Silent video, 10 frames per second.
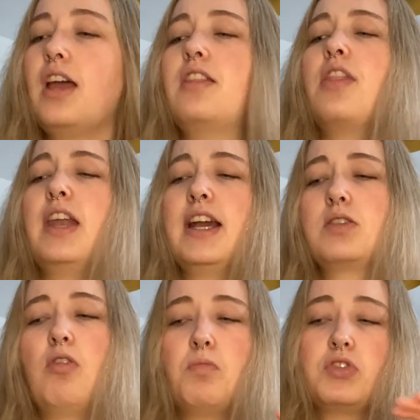And then the next
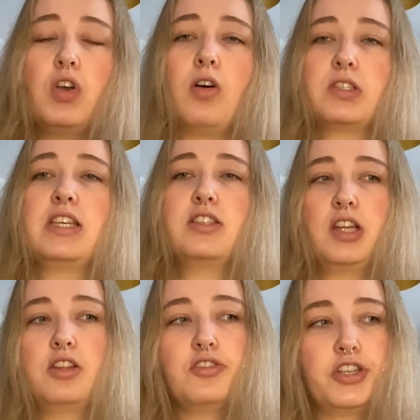one was Ozzy's
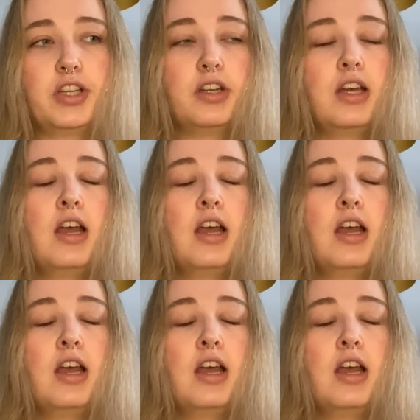Dungeon.